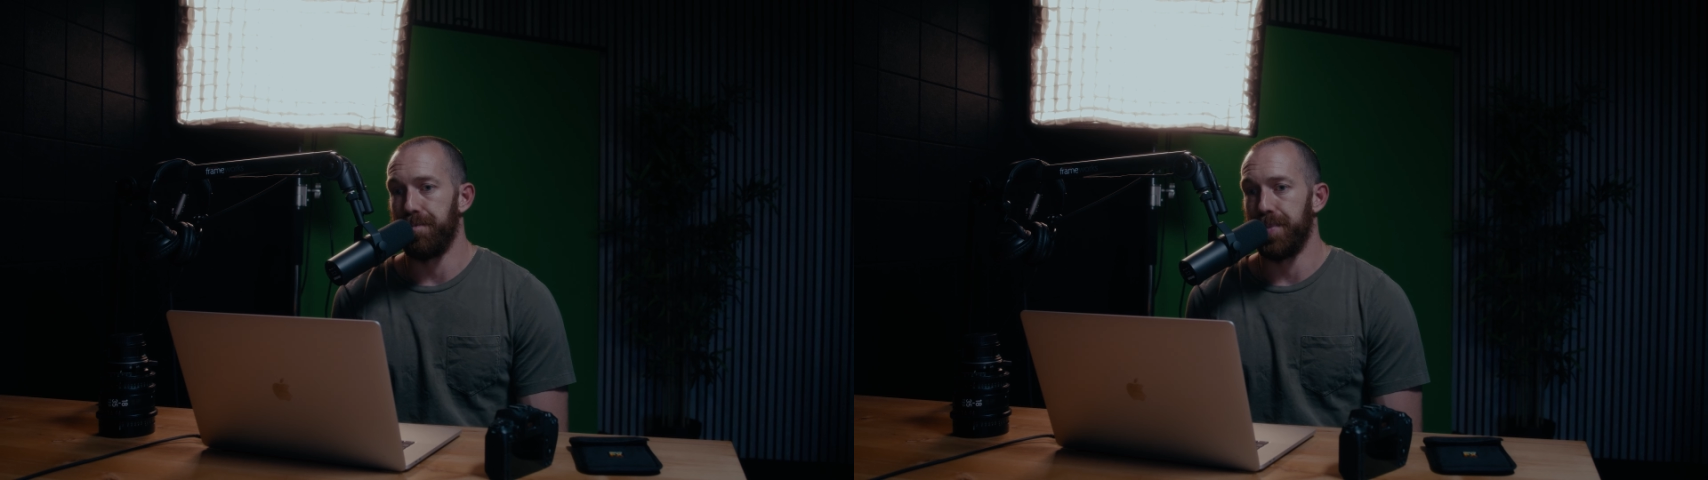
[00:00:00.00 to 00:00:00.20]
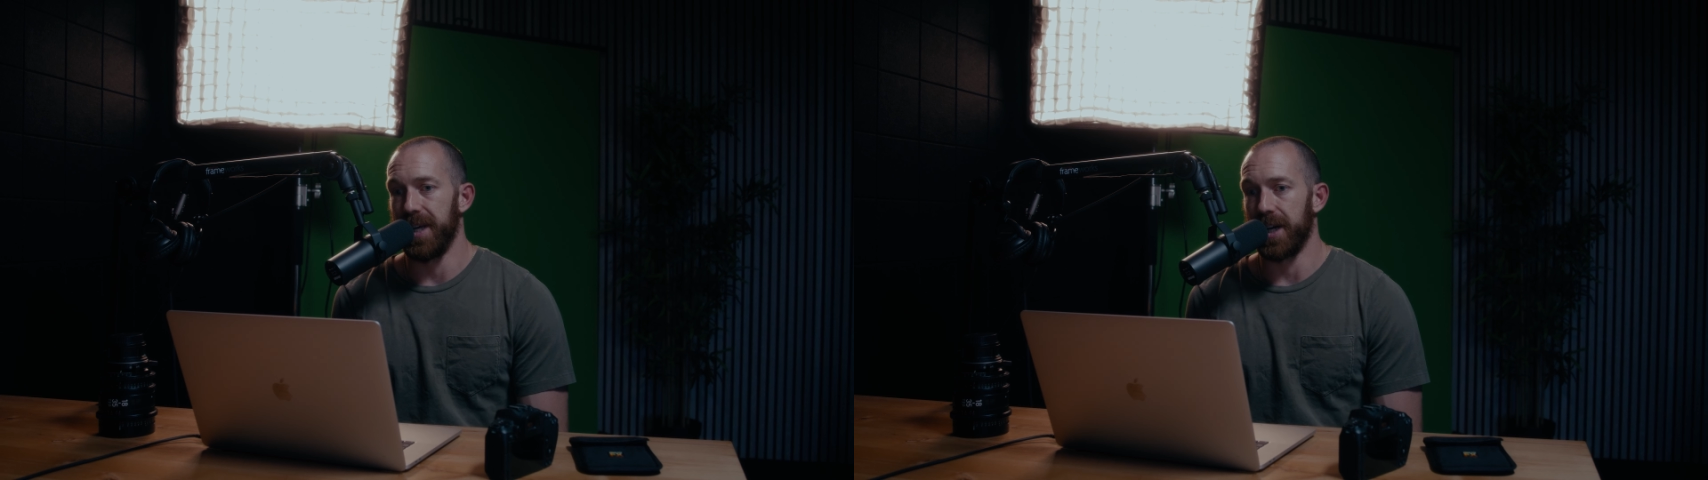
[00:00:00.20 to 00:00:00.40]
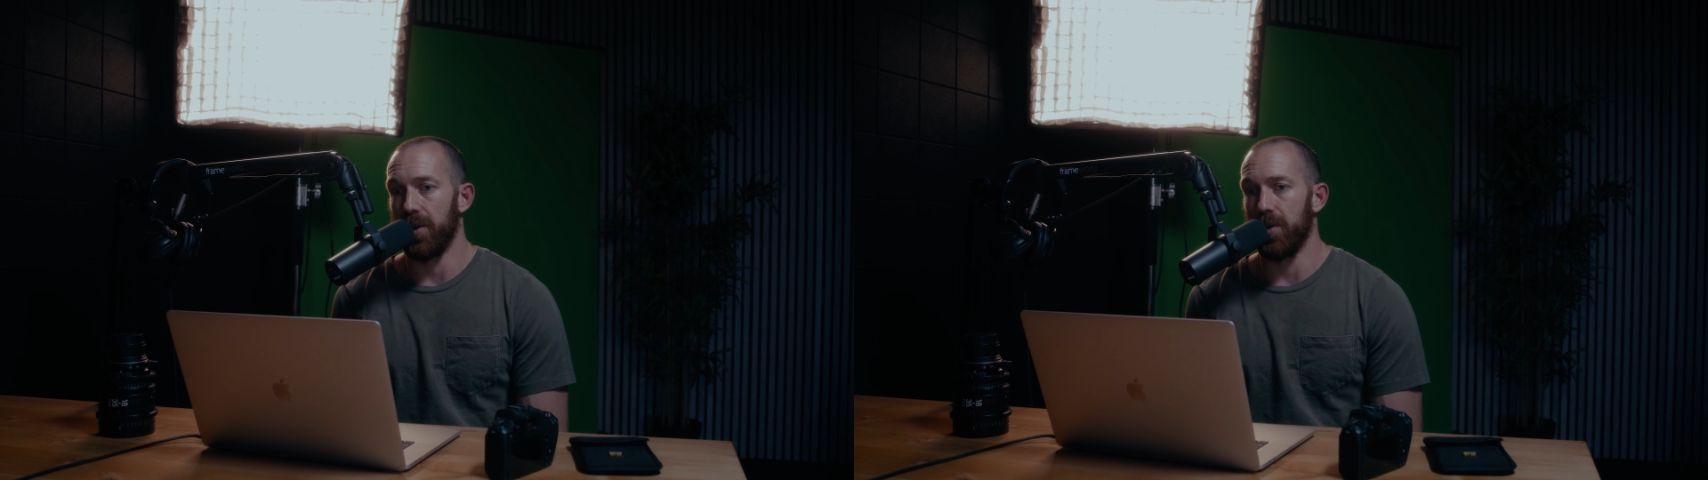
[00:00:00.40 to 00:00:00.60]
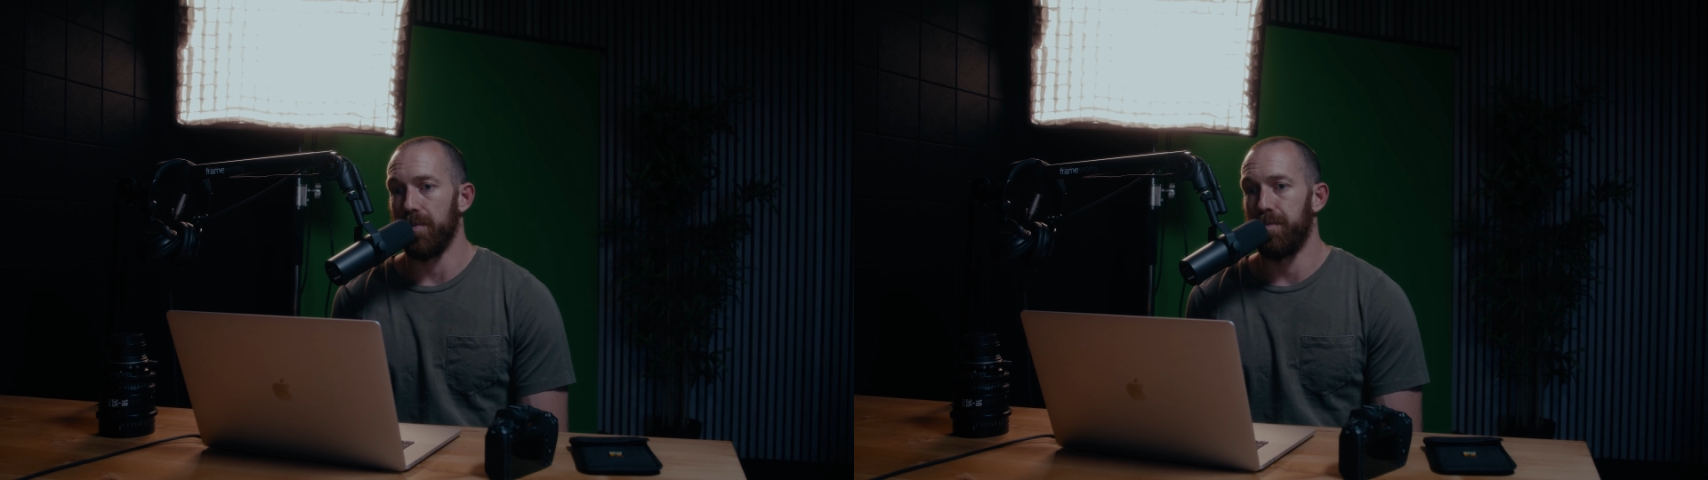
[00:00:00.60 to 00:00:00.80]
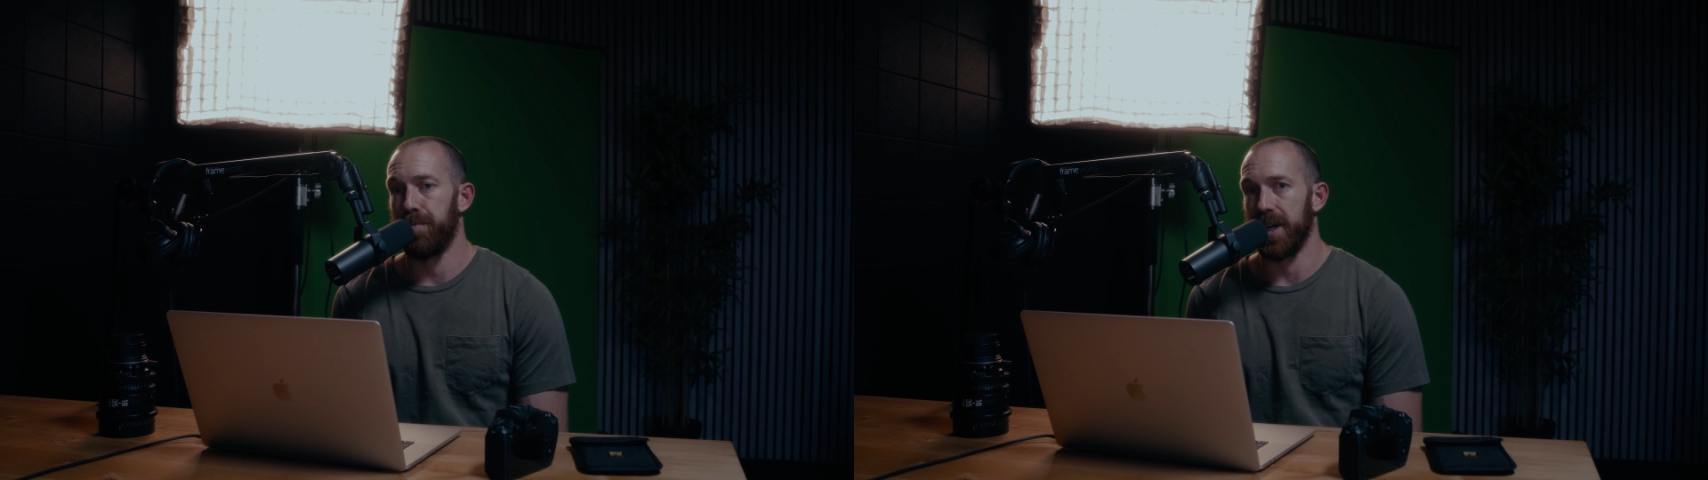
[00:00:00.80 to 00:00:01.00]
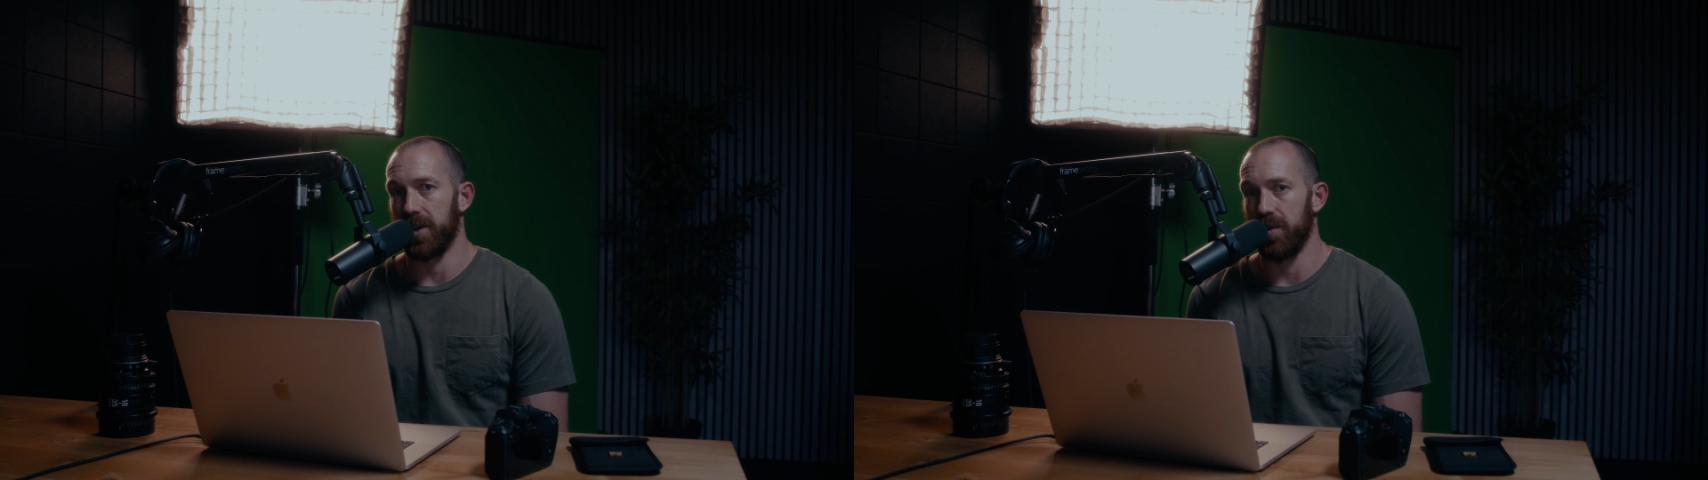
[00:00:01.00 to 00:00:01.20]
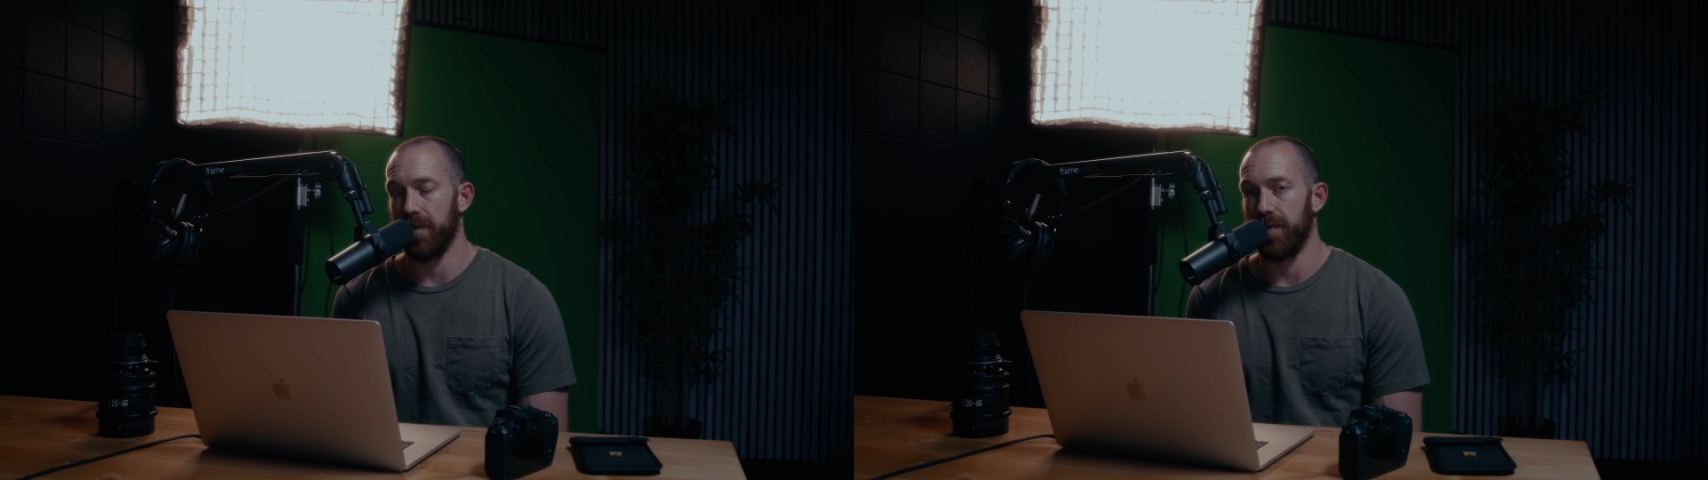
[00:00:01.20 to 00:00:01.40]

bigger picture